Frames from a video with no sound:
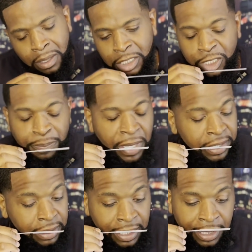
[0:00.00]

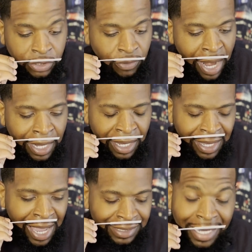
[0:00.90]
Especially in a dry down.
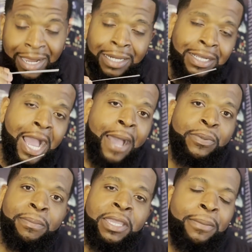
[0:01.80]
Guys, I got to
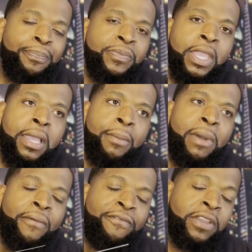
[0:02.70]
compliment
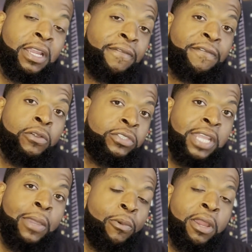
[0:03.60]
my very first
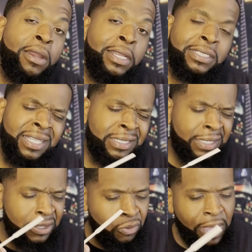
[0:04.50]
day wearing this. This is
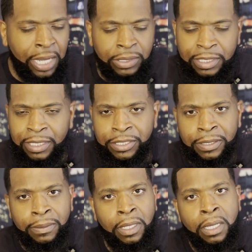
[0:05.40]
a new acquisition.